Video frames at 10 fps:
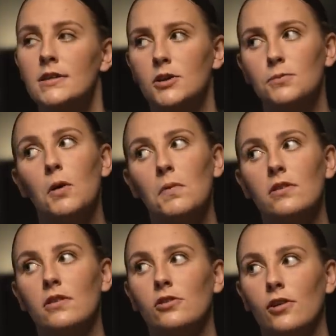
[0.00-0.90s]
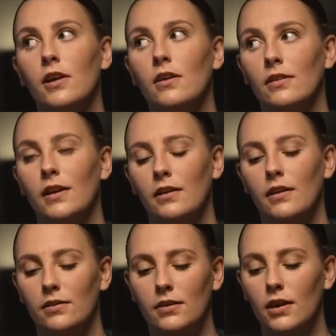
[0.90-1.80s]
There are moments in this career, in
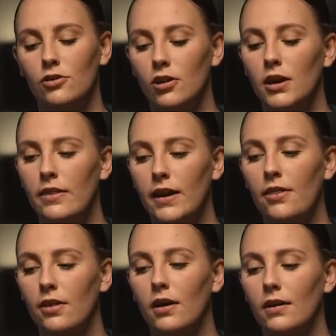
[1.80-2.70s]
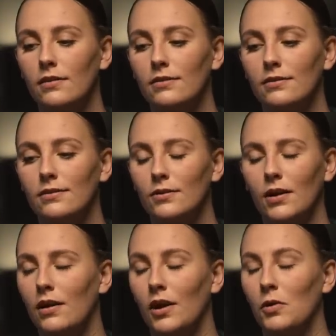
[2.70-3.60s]
this uh, journey, that I thought
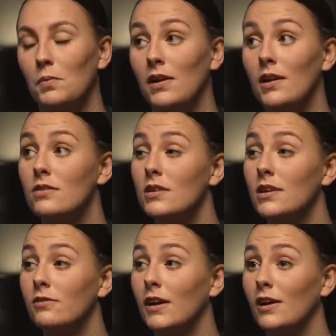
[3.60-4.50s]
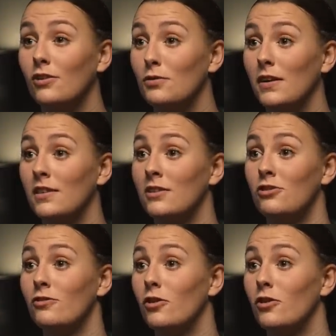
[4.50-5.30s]
oh, it would have been easier if they could just make the decision